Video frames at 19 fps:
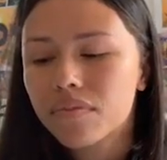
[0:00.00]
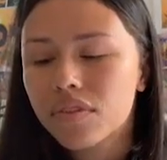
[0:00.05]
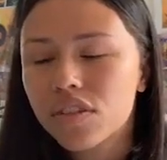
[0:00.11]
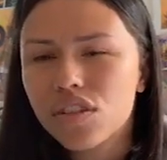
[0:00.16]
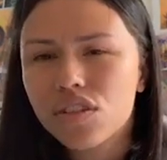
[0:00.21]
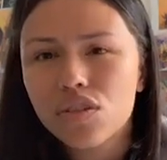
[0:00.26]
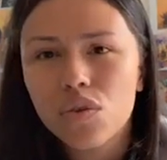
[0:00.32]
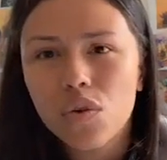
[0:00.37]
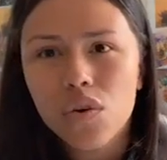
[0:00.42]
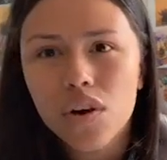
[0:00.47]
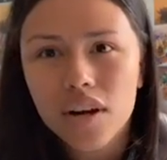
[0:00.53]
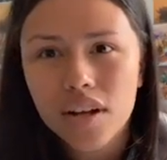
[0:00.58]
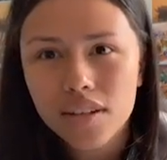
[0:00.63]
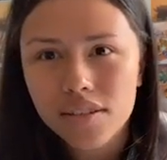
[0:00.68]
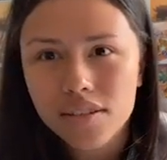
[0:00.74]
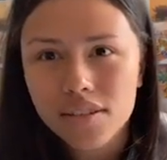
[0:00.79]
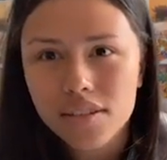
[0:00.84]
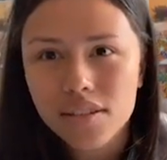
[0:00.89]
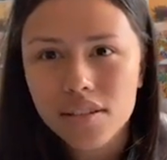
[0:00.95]

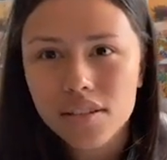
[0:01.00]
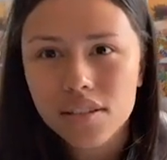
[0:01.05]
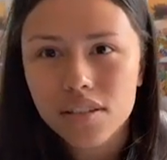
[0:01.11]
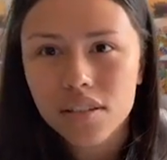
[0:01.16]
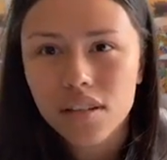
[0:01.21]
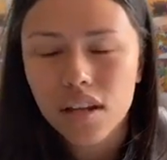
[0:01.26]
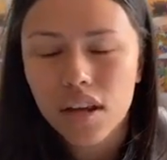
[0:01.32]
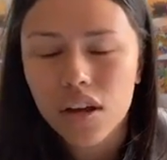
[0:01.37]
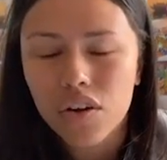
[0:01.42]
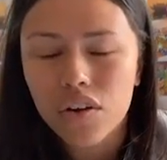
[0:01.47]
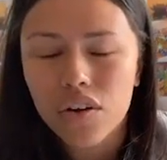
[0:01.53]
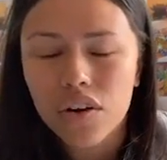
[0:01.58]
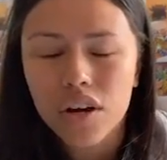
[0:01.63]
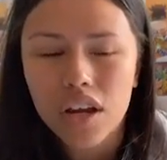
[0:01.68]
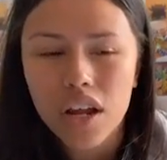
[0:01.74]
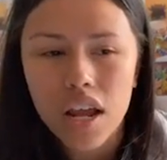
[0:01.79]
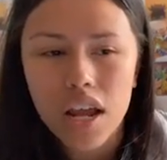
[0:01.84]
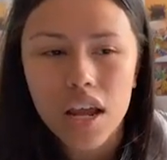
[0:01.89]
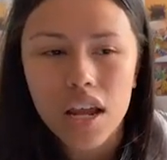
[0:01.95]
discordance, and
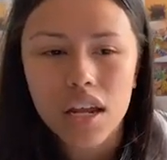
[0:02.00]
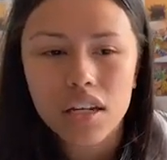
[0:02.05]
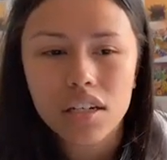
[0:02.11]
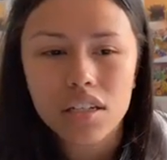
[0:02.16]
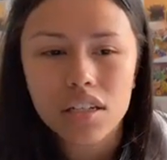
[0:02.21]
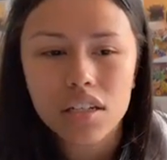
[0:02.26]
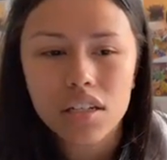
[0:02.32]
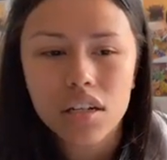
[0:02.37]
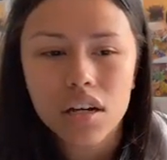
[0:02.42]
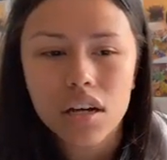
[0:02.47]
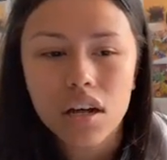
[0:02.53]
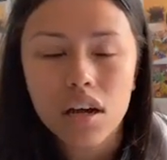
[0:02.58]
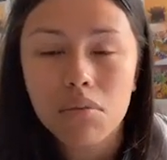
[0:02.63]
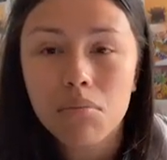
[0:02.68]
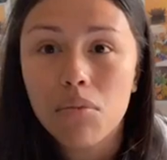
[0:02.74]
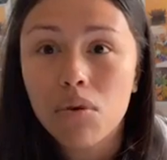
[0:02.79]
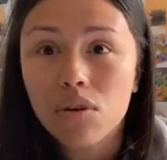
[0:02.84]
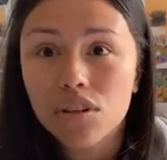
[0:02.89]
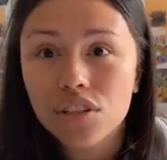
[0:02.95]
create
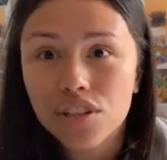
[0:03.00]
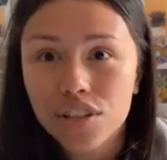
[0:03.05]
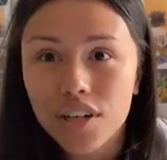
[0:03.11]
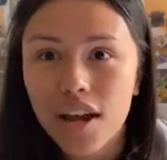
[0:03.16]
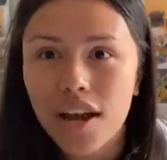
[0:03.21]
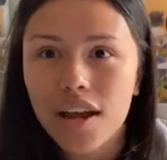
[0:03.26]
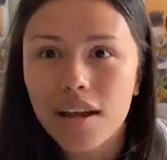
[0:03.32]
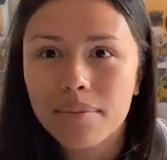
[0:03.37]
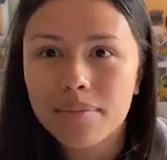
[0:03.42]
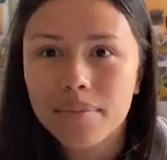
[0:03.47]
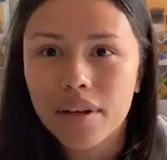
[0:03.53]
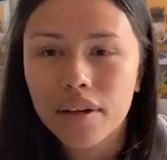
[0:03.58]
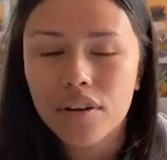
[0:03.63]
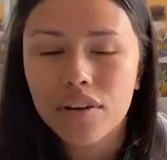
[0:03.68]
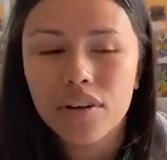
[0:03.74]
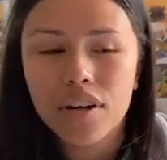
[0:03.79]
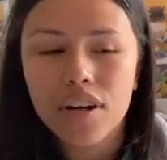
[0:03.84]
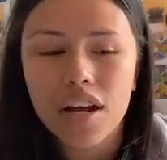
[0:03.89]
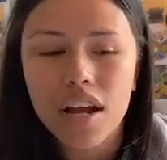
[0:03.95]
more shame, and
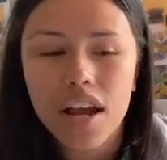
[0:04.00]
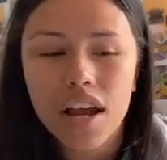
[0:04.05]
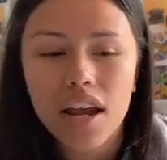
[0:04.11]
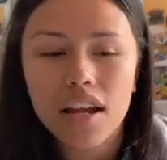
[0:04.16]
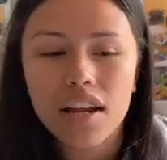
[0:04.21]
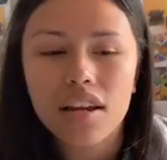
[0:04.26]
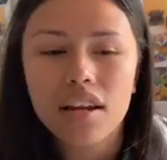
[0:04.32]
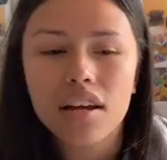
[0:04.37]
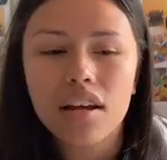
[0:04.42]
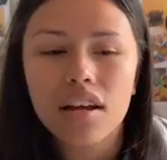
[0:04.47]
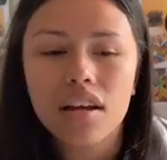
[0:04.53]
create